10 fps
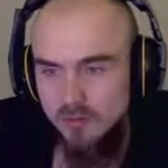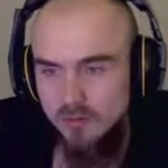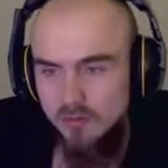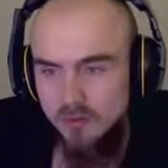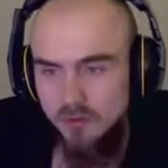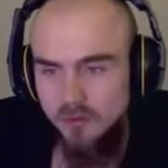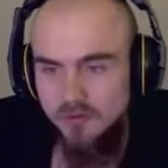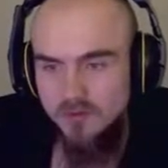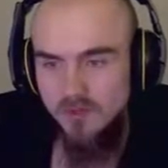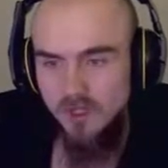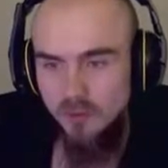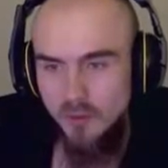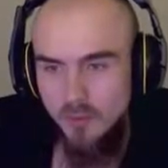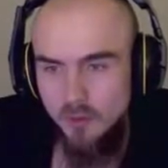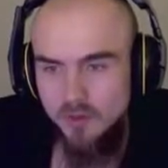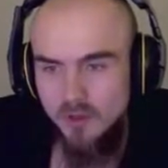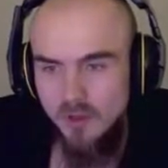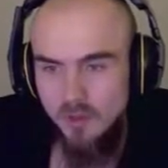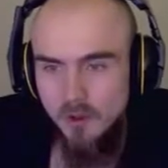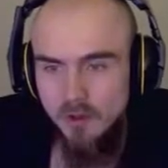I'm going to sell one more
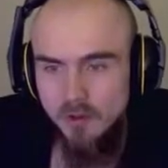time.